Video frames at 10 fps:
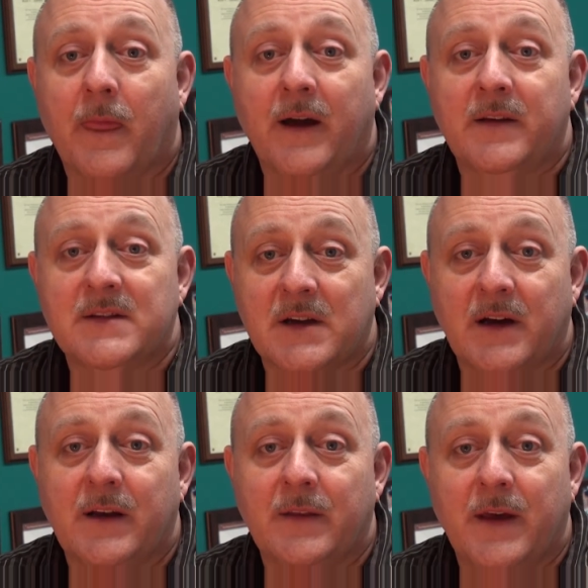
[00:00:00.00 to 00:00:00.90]
I
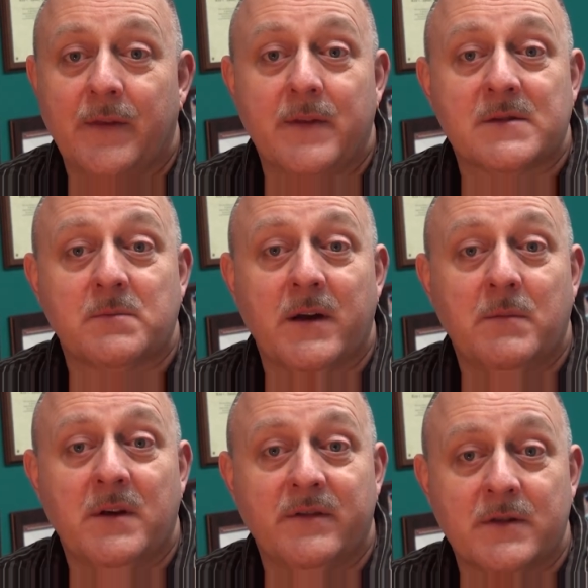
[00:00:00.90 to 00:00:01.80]
decided that this might
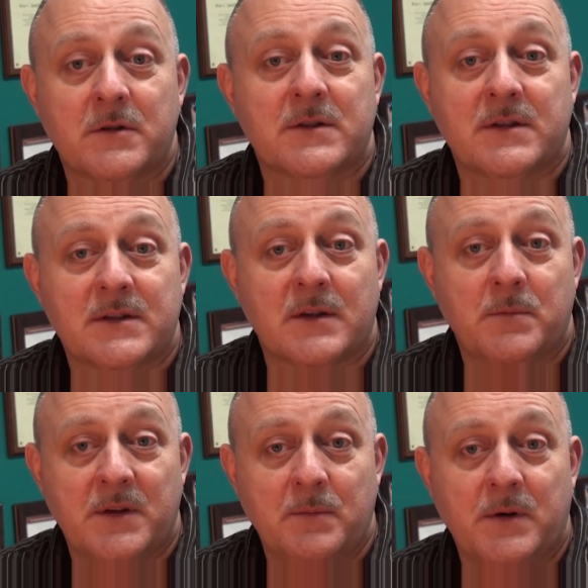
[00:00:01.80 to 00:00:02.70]
be of interest to some
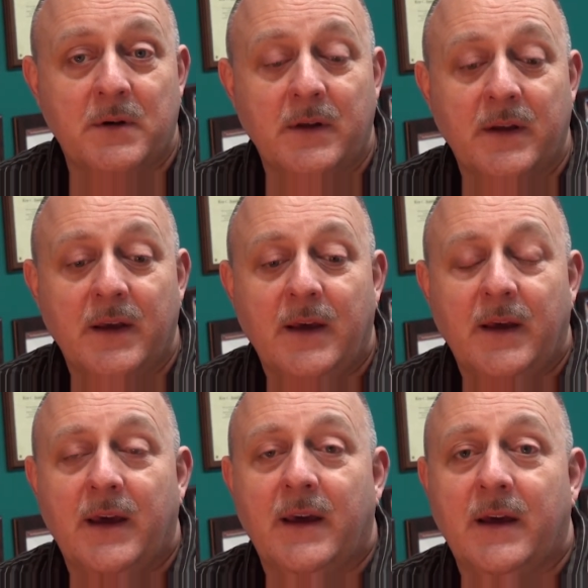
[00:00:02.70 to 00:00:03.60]
people
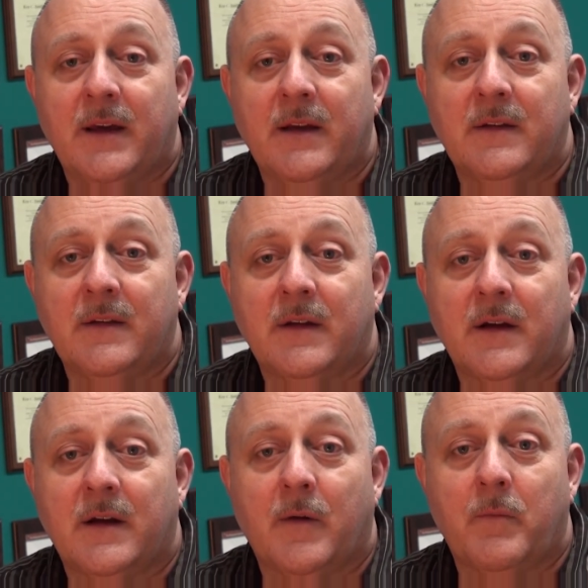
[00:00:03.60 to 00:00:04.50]
and
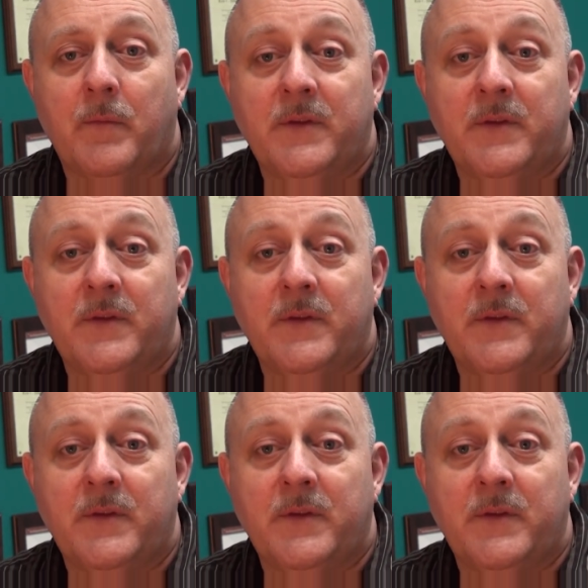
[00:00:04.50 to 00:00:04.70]
um,